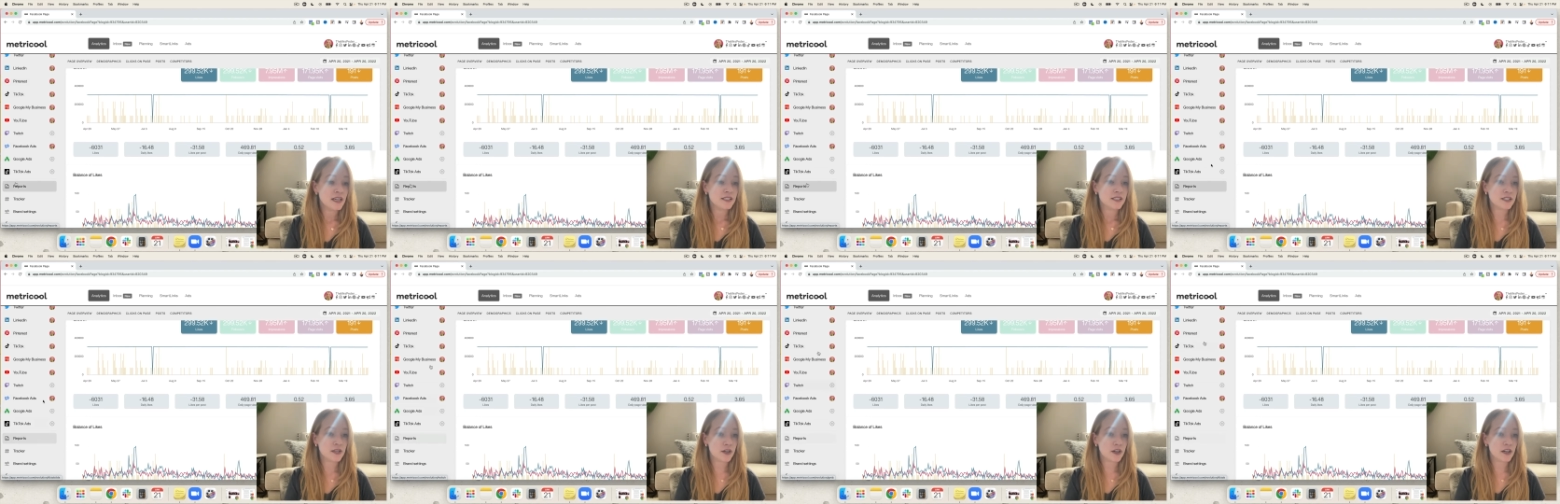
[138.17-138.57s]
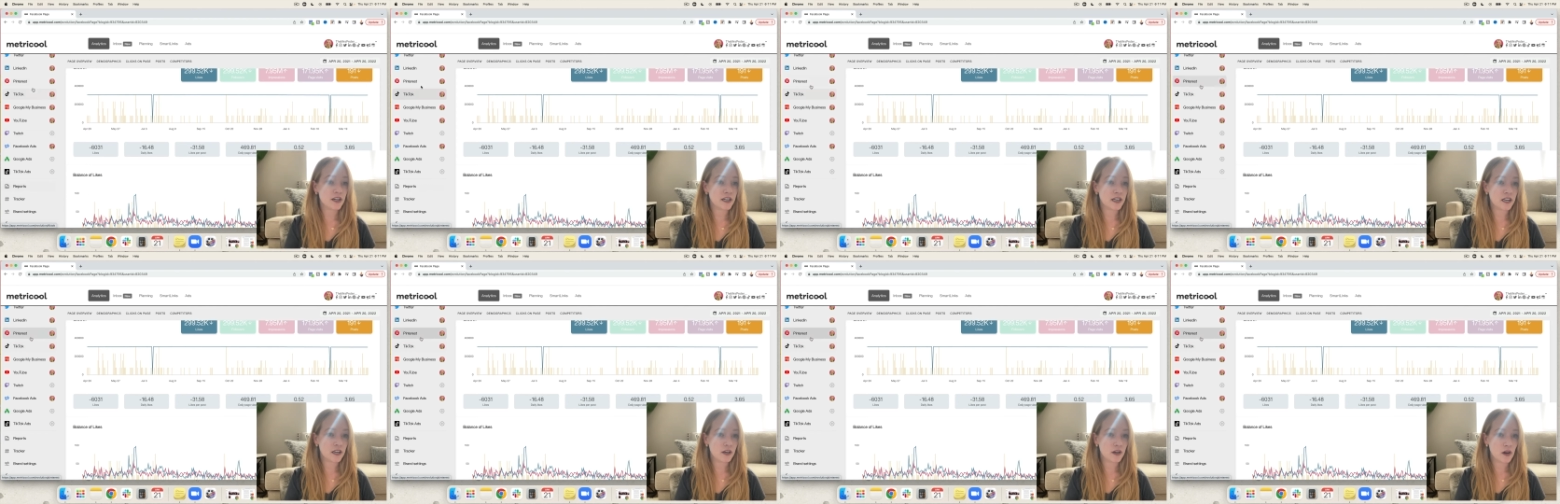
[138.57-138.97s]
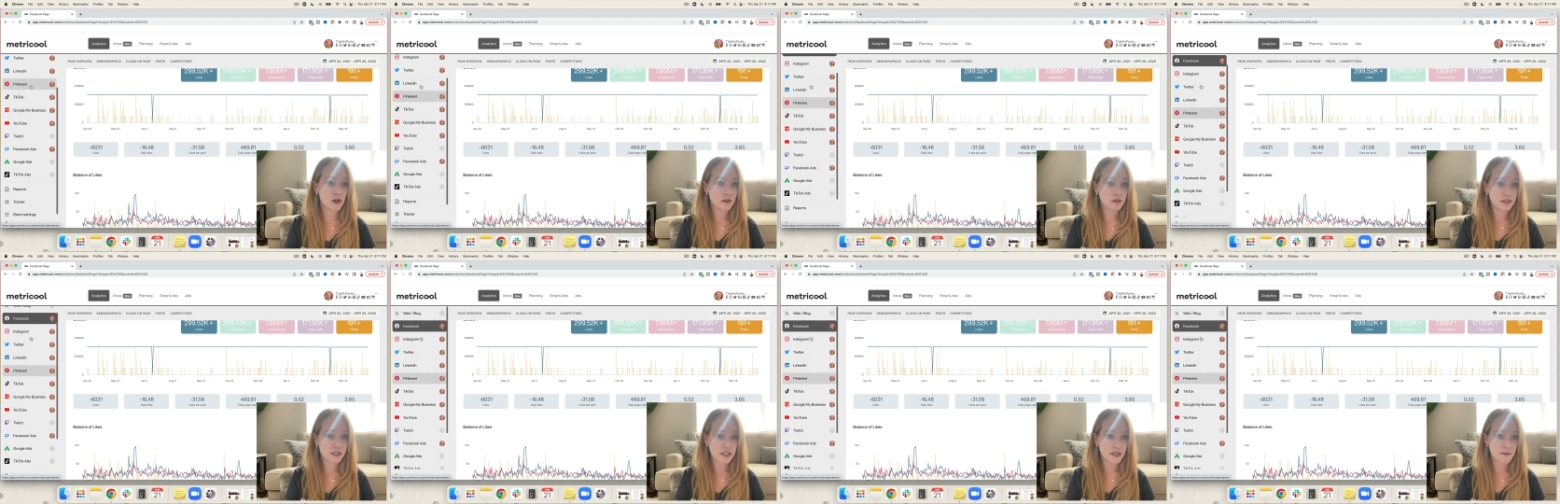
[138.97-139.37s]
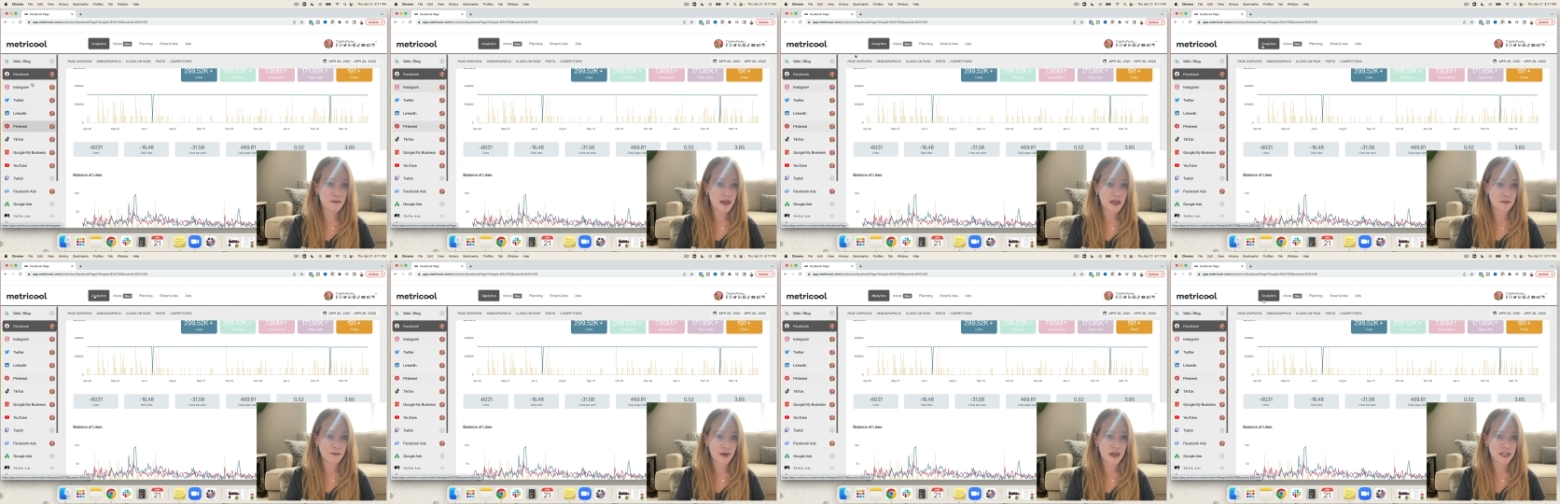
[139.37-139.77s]
So you're gonna go to the
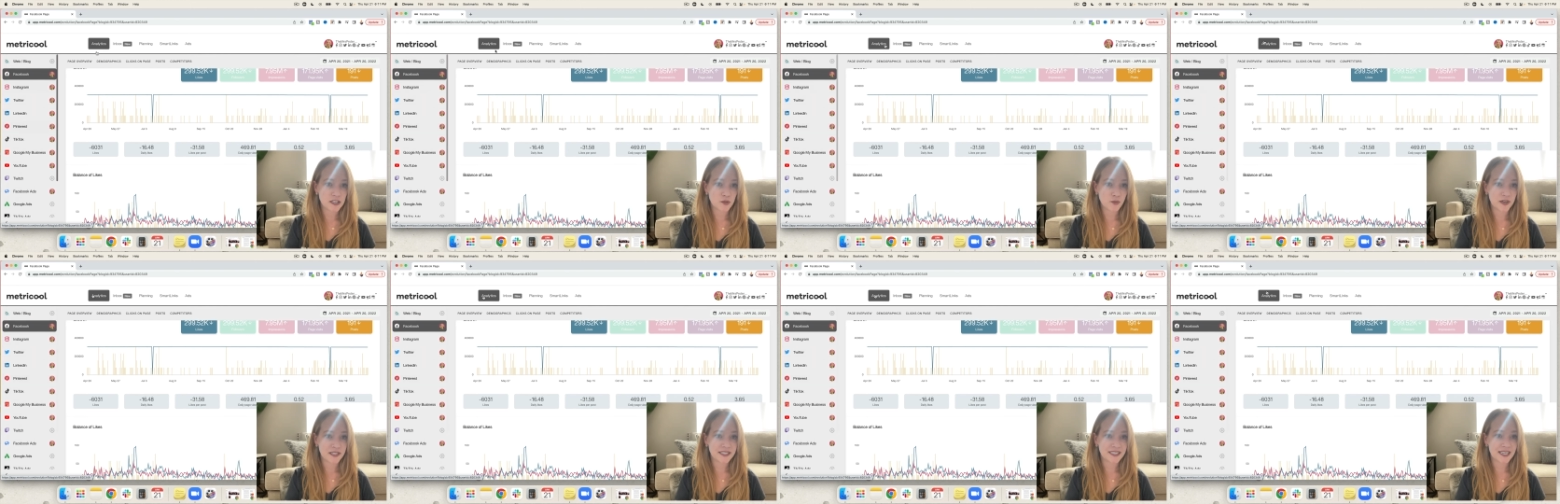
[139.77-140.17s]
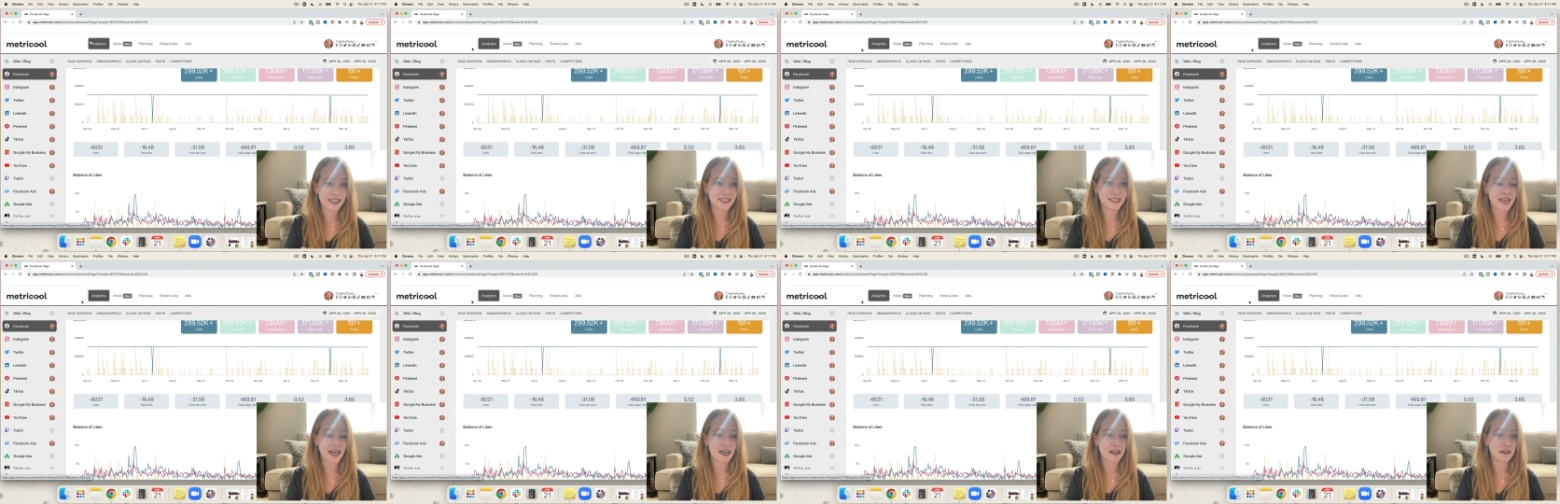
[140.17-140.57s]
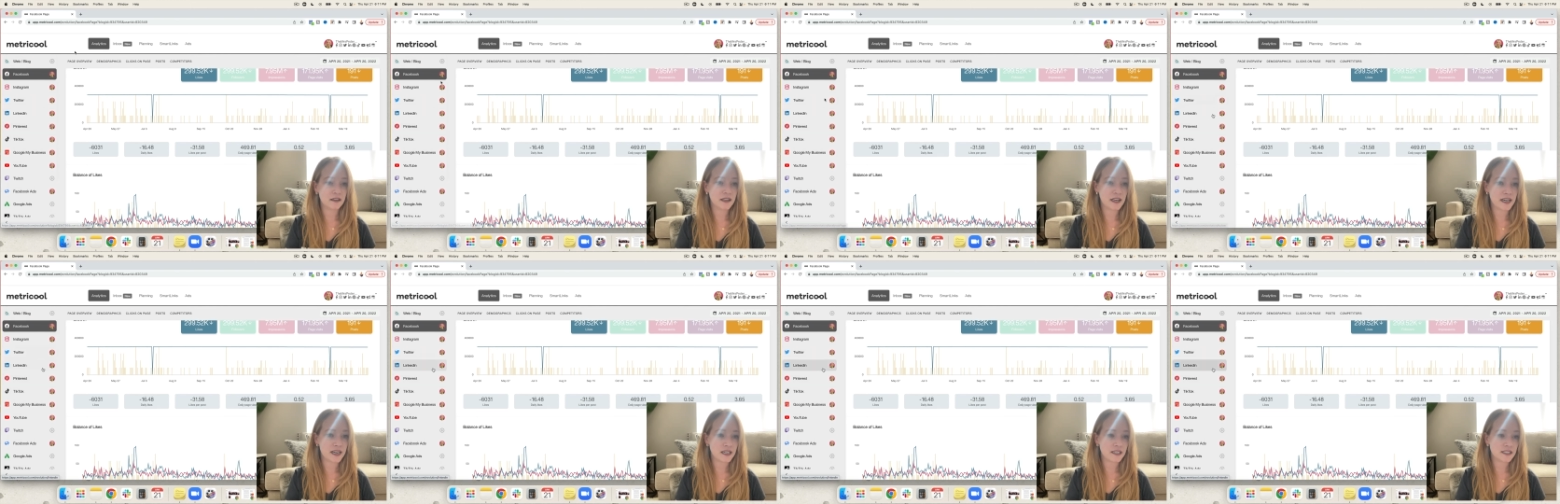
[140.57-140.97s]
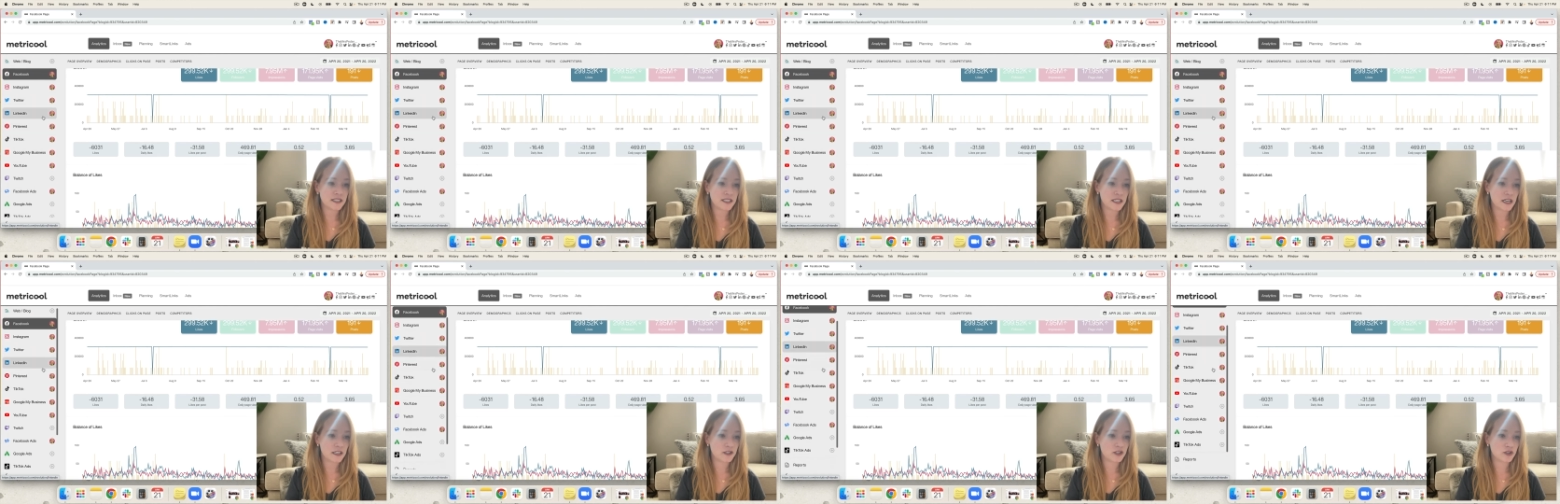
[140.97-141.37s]
main page where it says
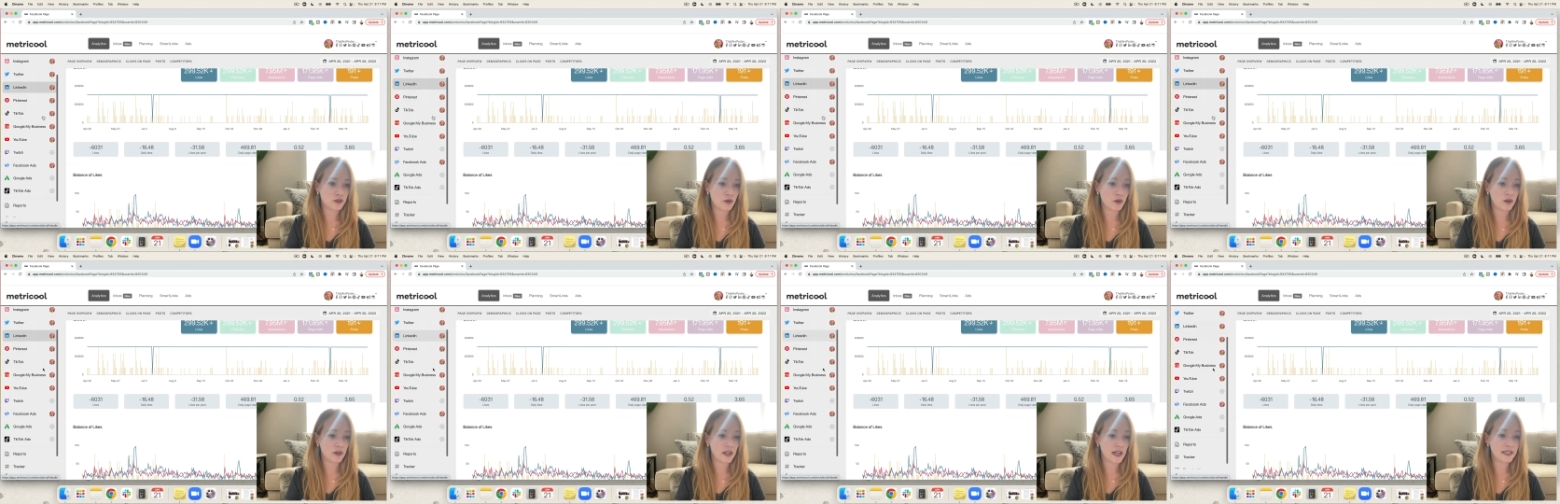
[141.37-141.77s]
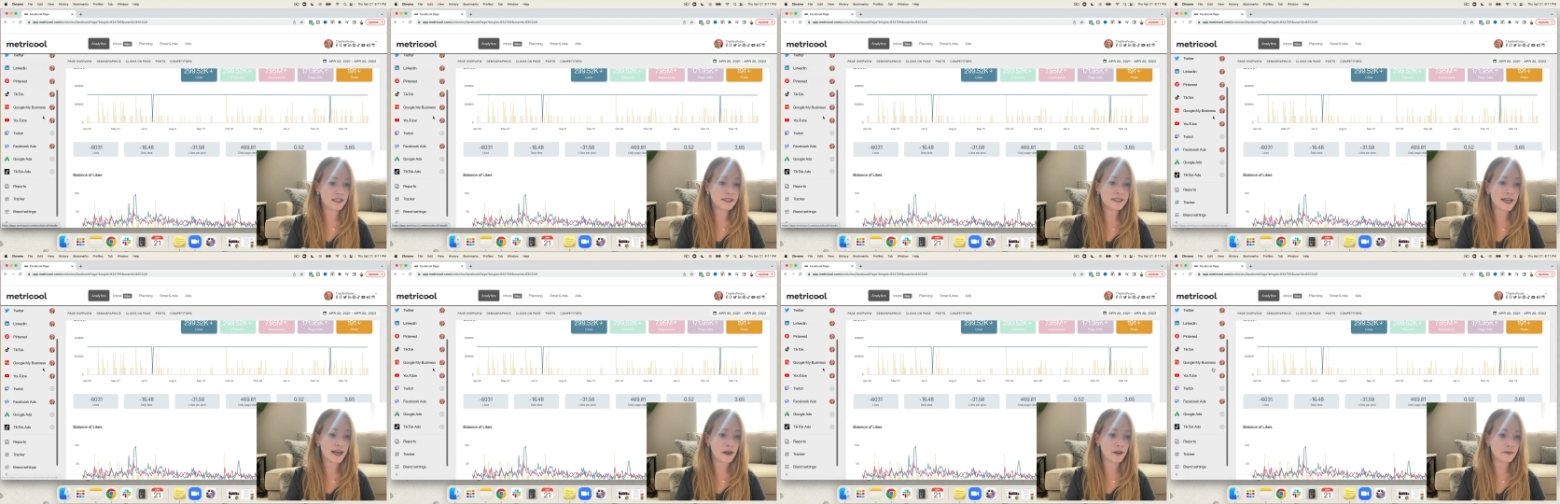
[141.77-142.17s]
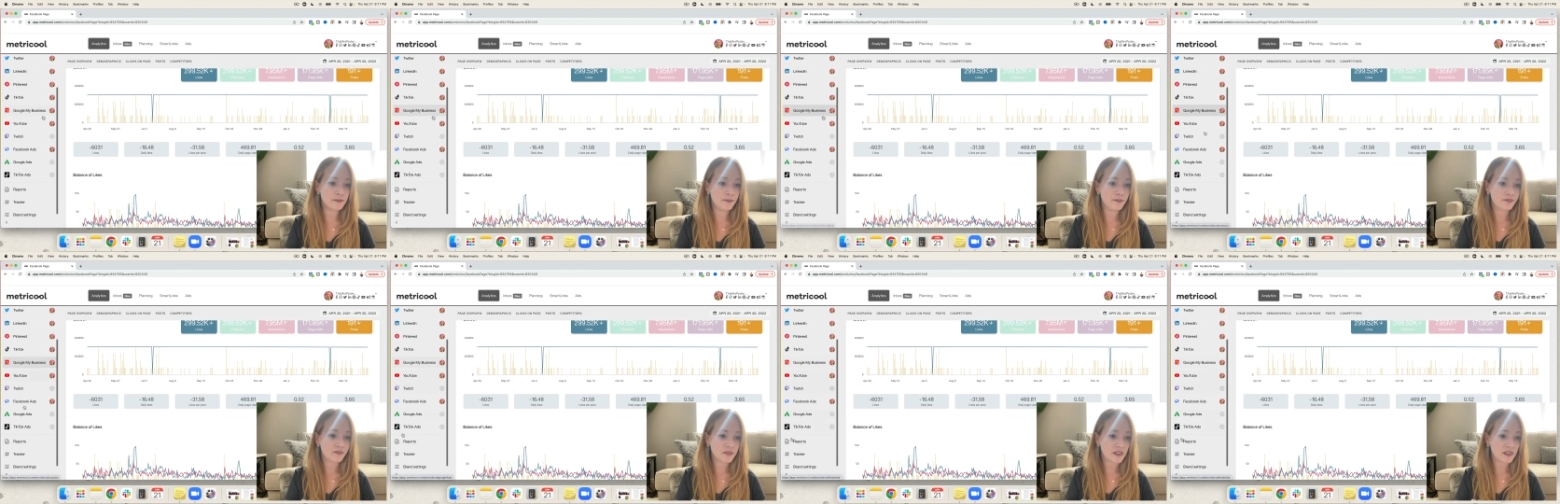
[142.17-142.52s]
Analytics and scroll on down